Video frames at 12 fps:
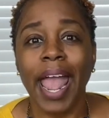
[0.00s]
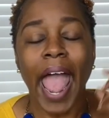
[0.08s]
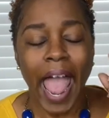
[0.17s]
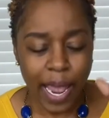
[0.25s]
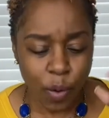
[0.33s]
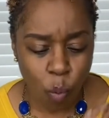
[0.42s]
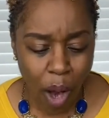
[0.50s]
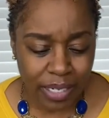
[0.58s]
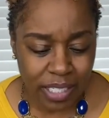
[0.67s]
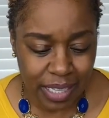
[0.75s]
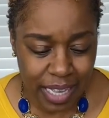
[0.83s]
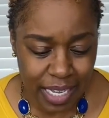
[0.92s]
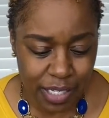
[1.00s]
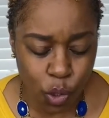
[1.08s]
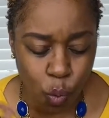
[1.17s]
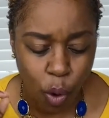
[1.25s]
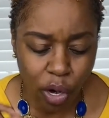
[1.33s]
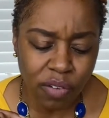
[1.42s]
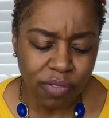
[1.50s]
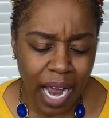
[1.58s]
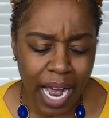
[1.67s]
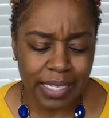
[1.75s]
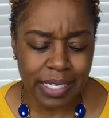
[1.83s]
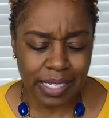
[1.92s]
And watch this, the word of
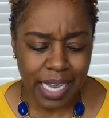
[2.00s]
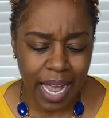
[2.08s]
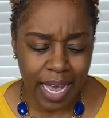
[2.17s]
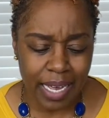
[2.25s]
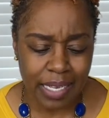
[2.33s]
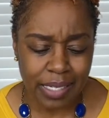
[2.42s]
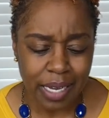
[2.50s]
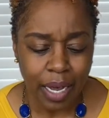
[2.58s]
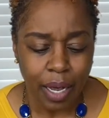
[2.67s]
God says,